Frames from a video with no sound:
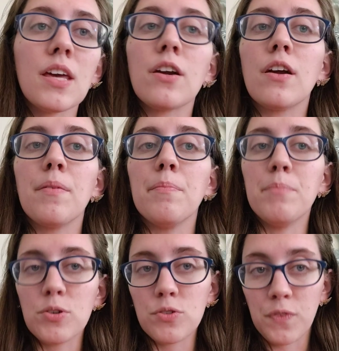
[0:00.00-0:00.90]
that are
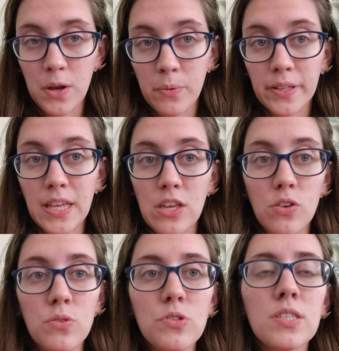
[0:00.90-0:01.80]
most frequently
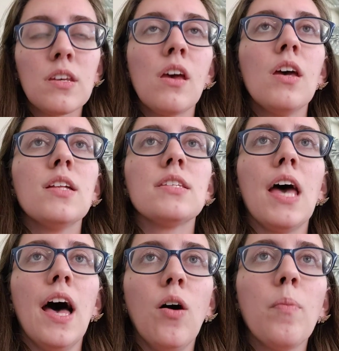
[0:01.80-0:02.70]
used to
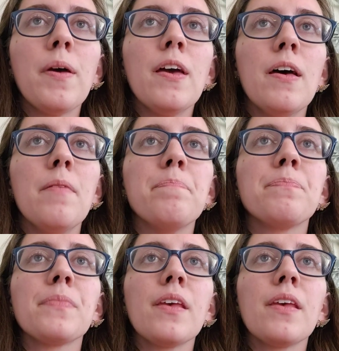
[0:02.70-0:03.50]
help him